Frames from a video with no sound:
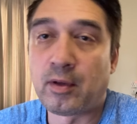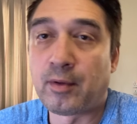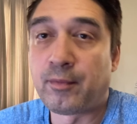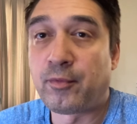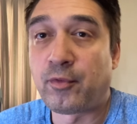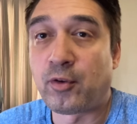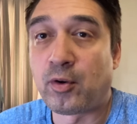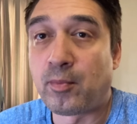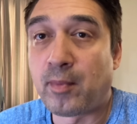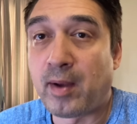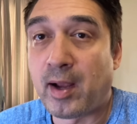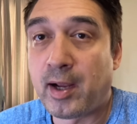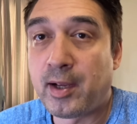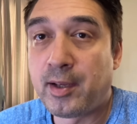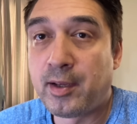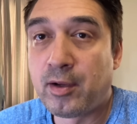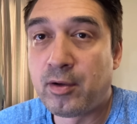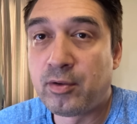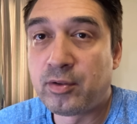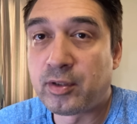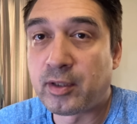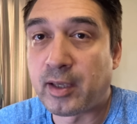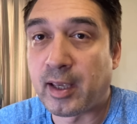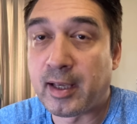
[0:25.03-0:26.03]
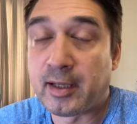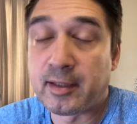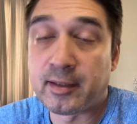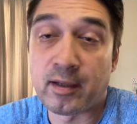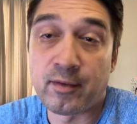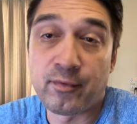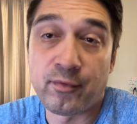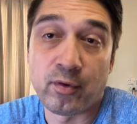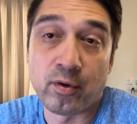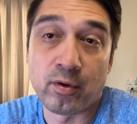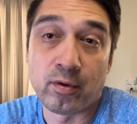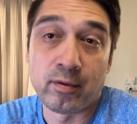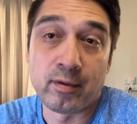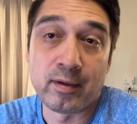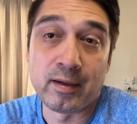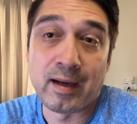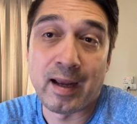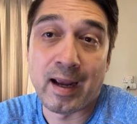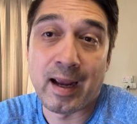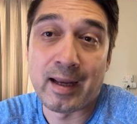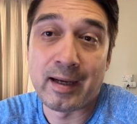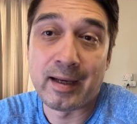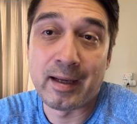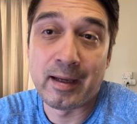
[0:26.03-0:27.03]
for my use case and for
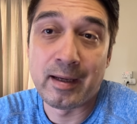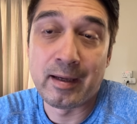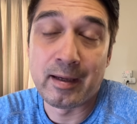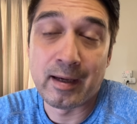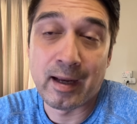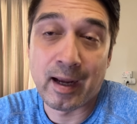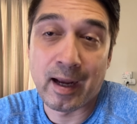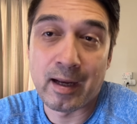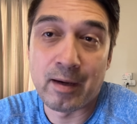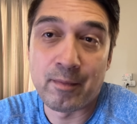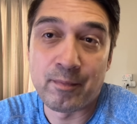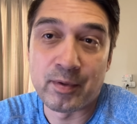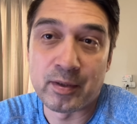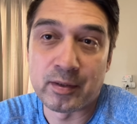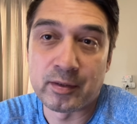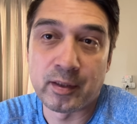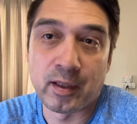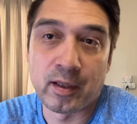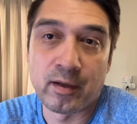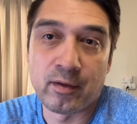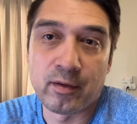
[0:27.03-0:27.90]
99%